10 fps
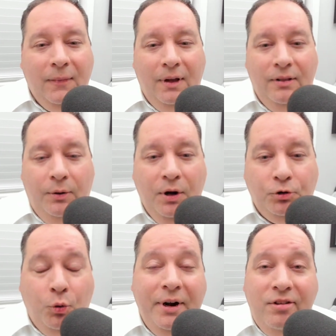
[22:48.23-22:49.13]
And there you go.
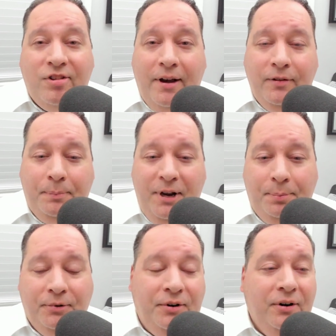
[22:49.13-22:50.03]
27
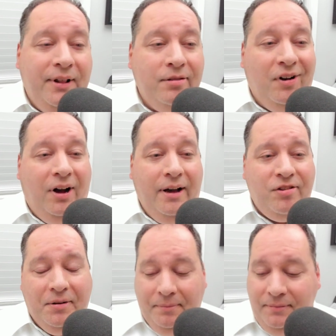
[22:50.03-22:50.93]
people are here. That's
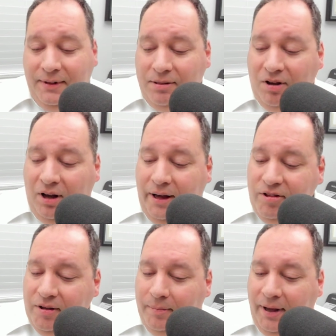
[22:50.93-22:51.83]
awesome. That's
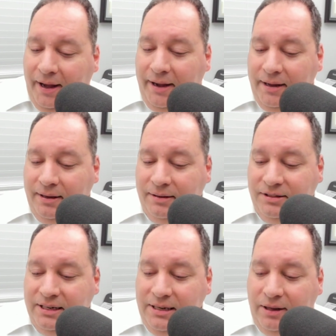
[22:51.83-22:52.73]
awesome. I
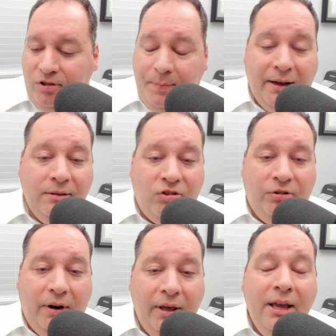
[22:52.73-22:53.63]
didn't expect this
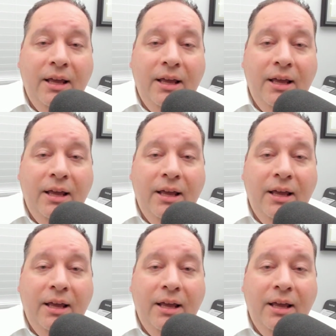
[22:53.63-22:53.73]
turnout.